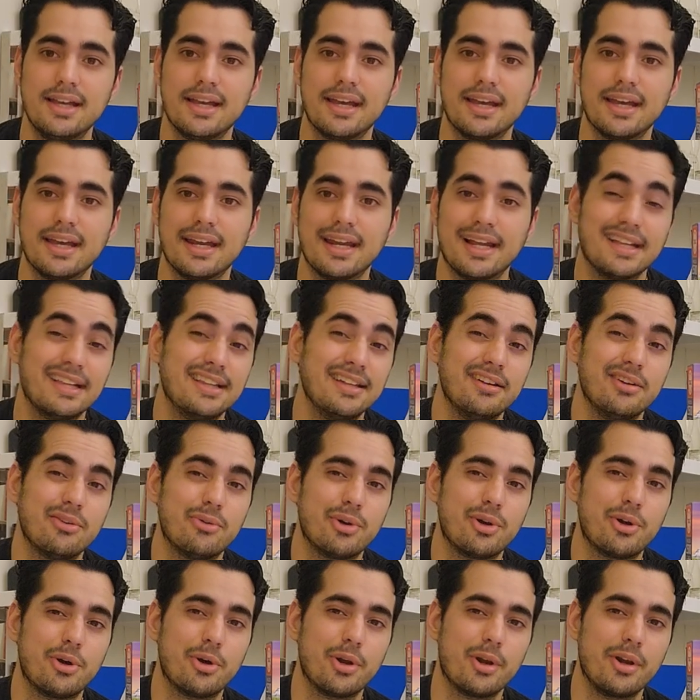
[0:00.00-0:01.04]
And I didn't
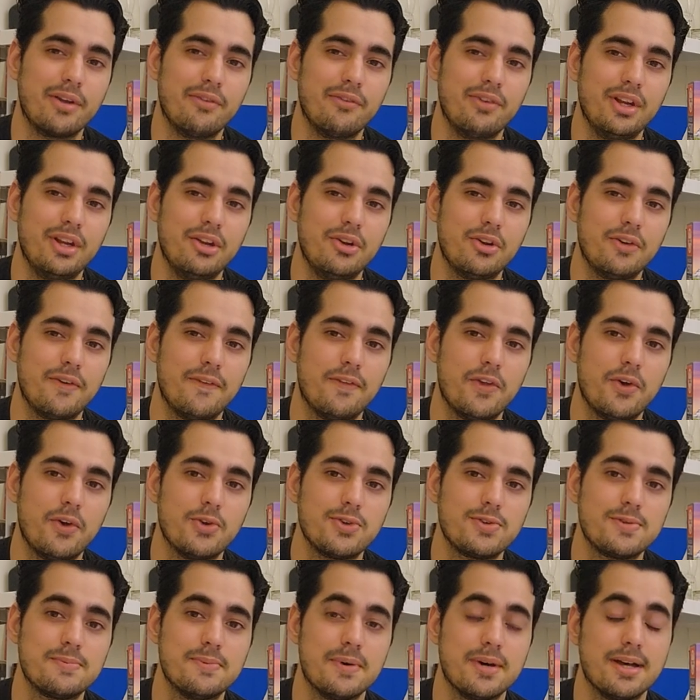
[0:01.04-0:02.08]
record any video of
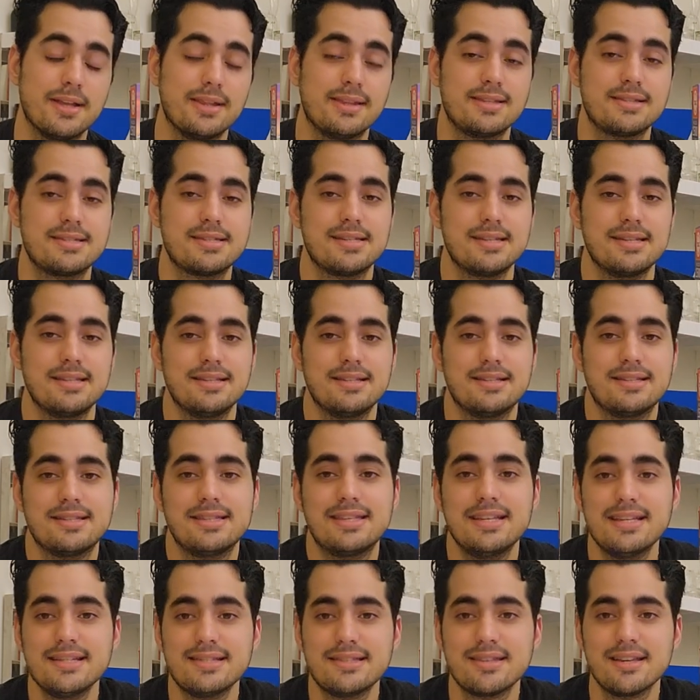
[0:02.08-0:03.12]
those, but since
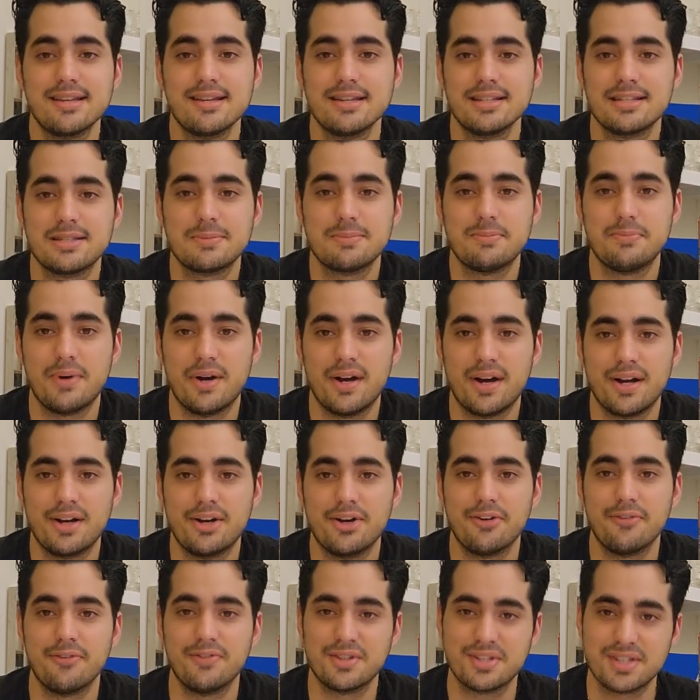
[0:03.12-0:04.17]
Disney is part
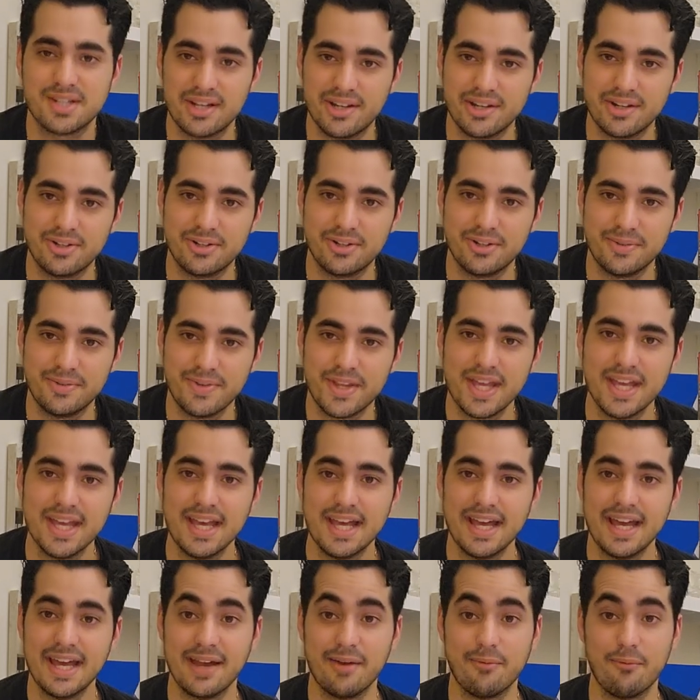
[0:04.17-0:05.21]
of the channel,
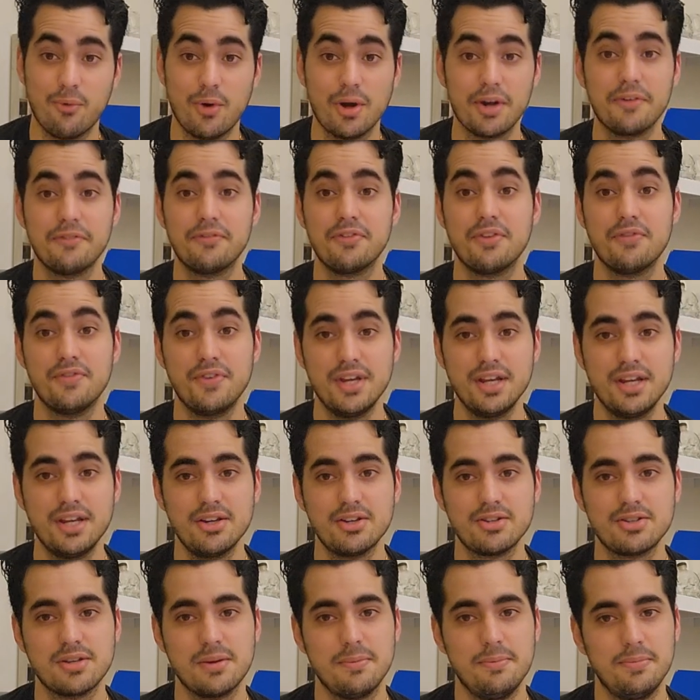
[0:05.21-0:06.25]
and one of the
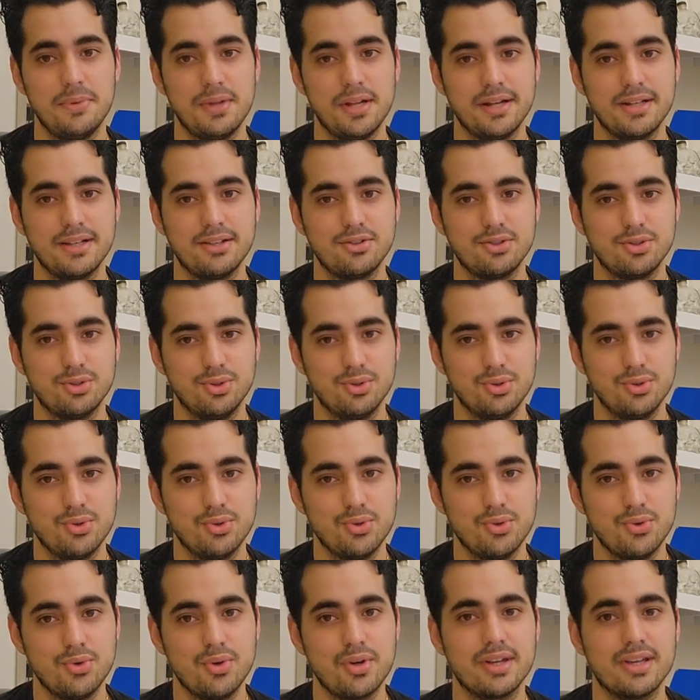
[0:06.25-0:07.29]
videos I'm planning to
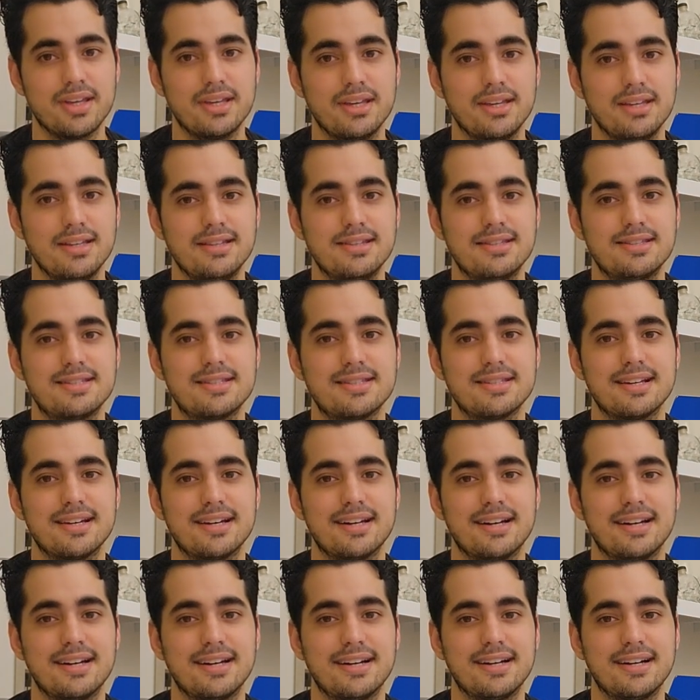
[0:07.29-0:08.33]
do is
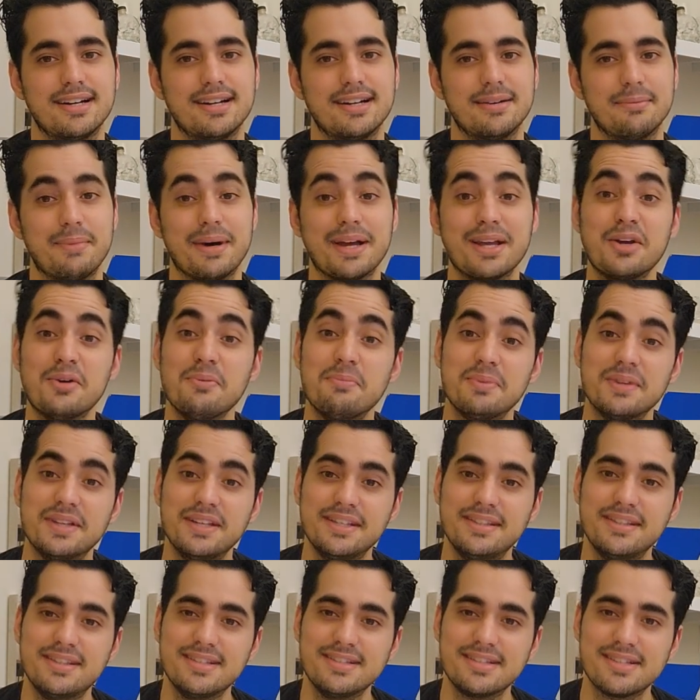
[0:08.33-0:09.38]
uh, my
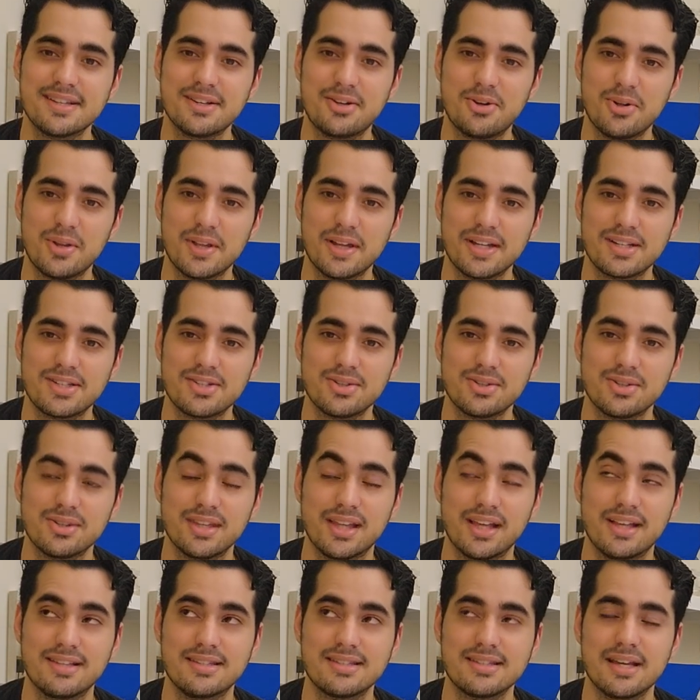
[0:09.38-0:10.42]
complete Disney collection
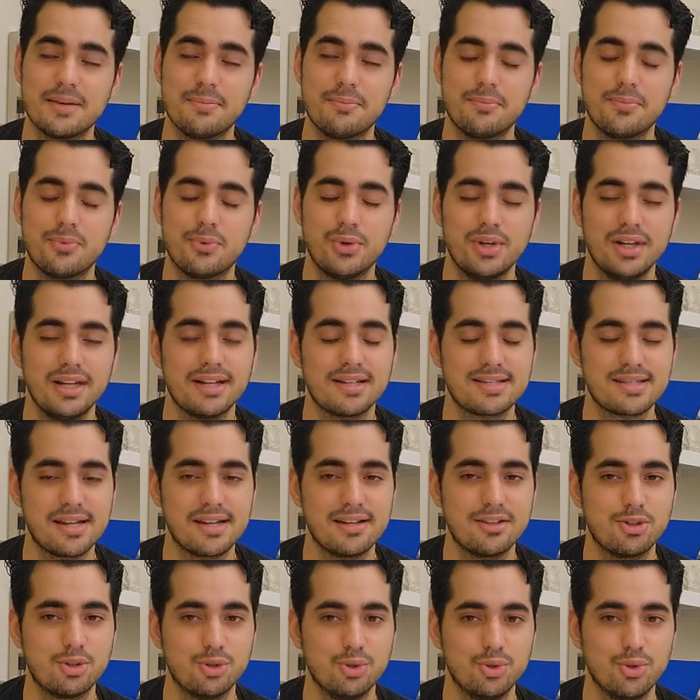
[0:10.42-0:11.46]
that I'm really
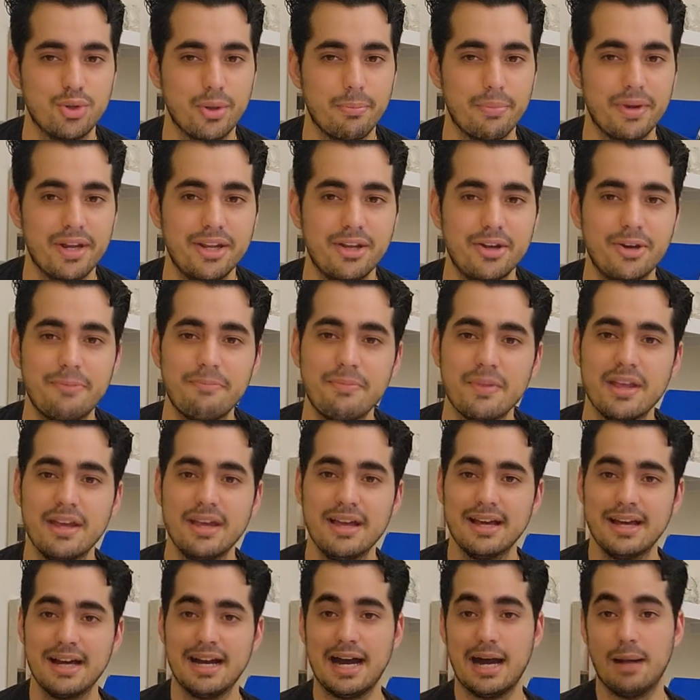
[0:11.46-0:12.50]
excited to do that video.
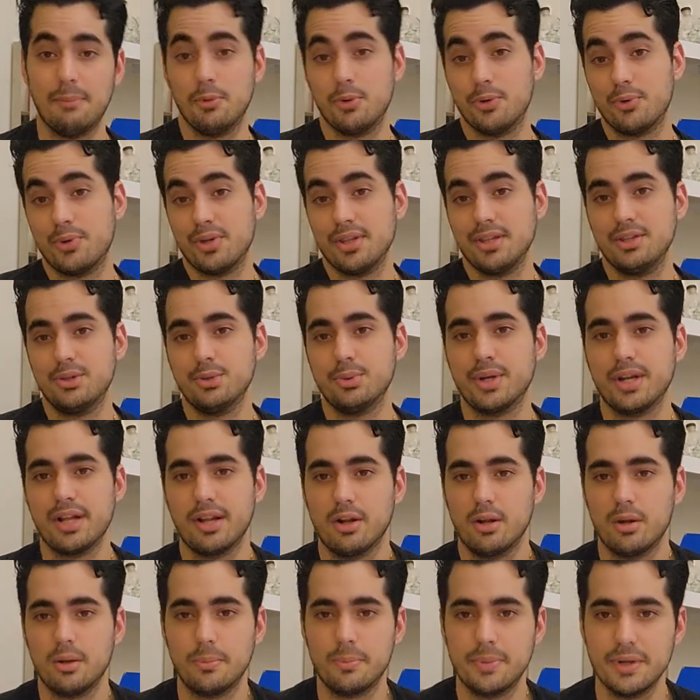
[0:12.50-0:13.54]
I'm already doing a
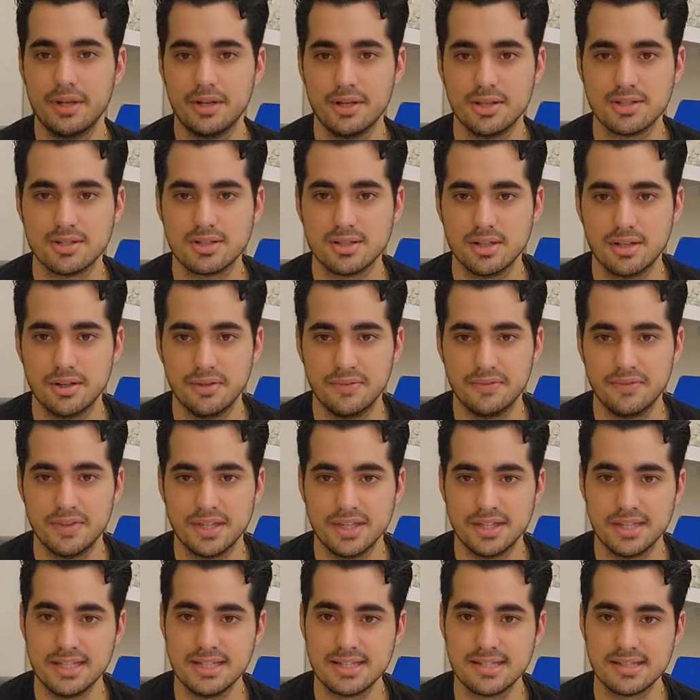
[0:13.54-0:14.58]
lot of videos of the
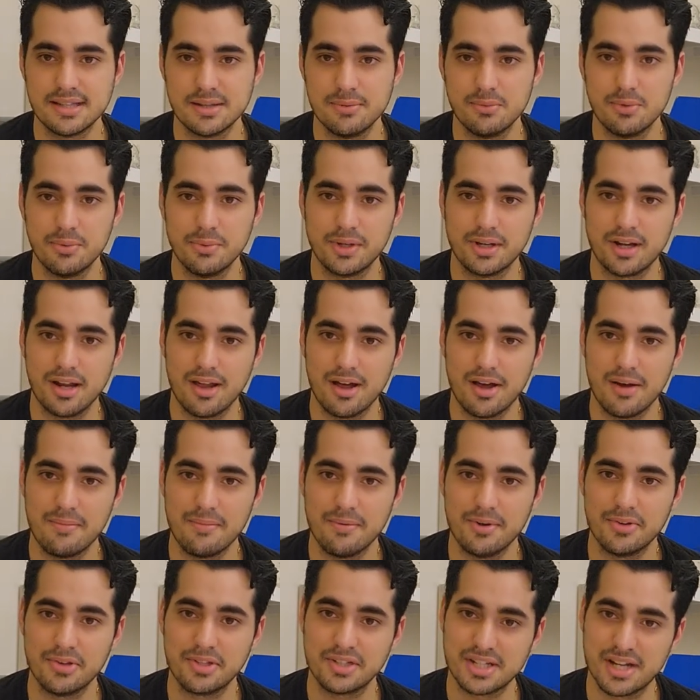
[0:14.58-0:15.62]
Disney Movie Club
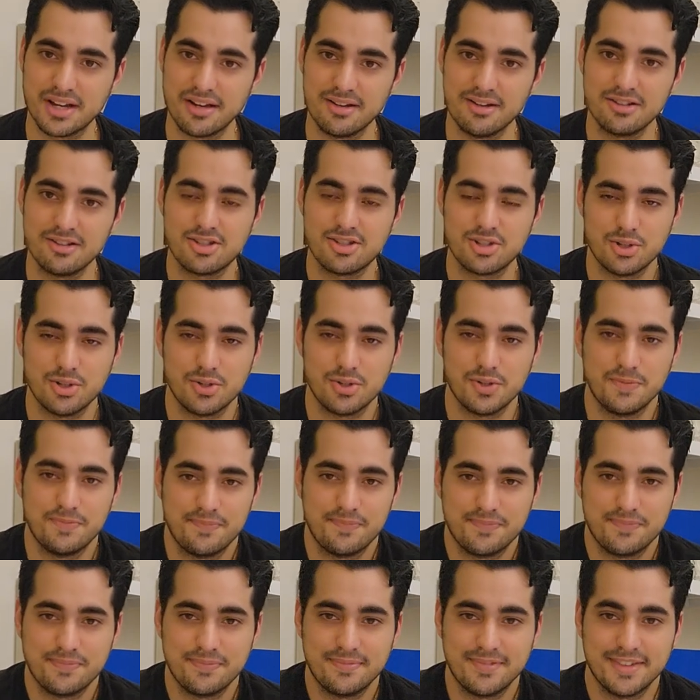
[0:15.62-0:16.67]
on the channel, so
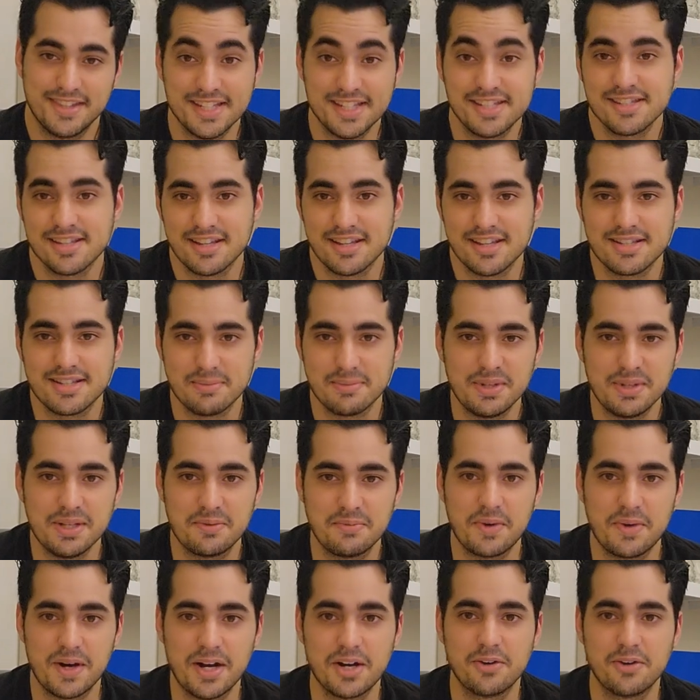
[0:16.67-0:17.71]
Disney is a big
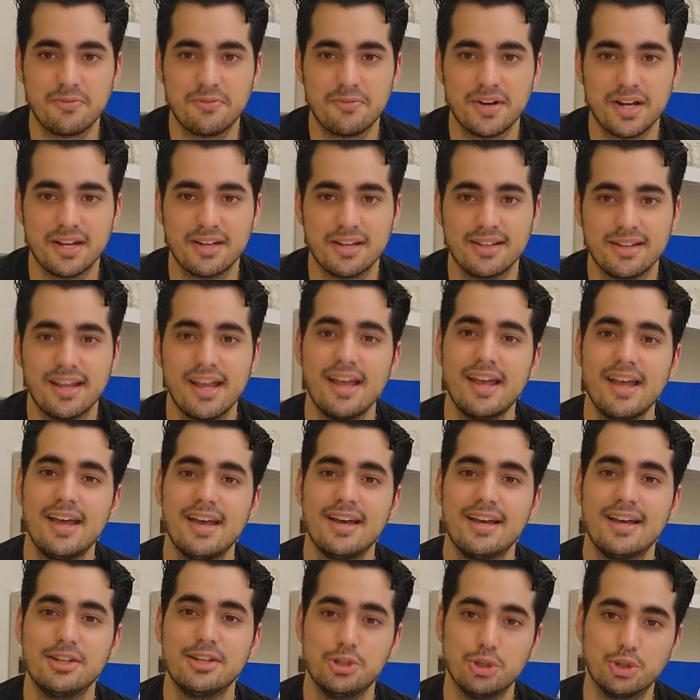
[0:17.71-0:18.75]
part of my
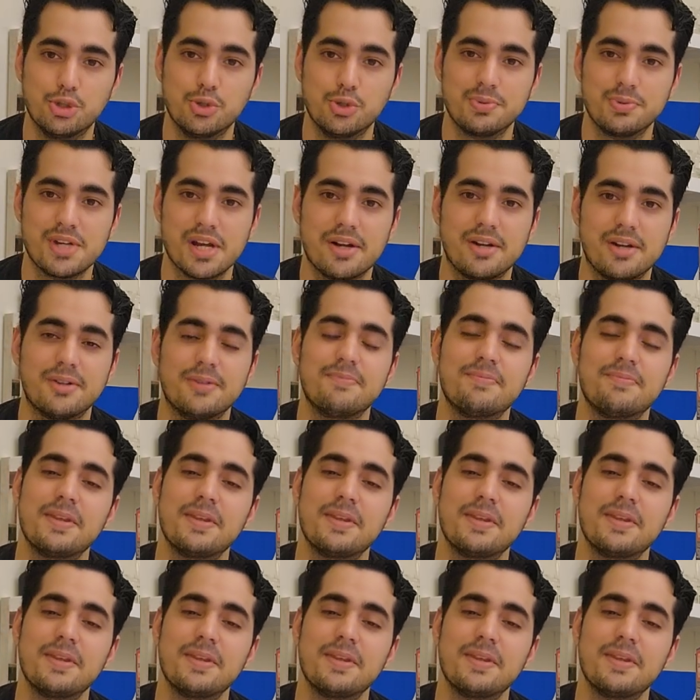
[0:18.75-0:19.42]
YouTube channel.